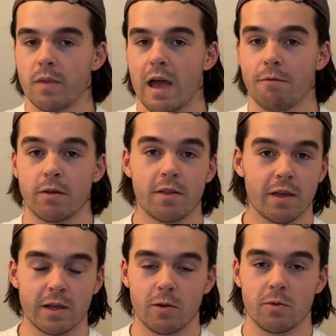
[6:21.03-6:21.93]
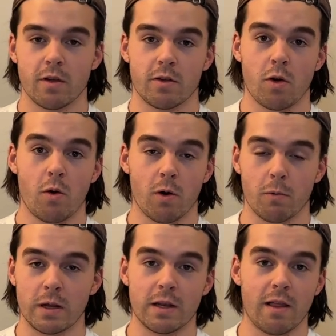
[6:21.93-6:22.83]
Everything uses
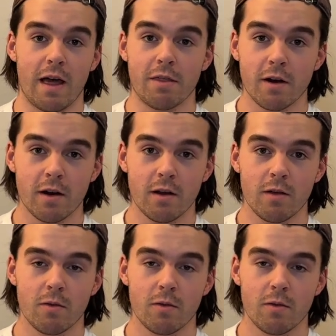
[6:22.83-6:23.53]
Horween leather,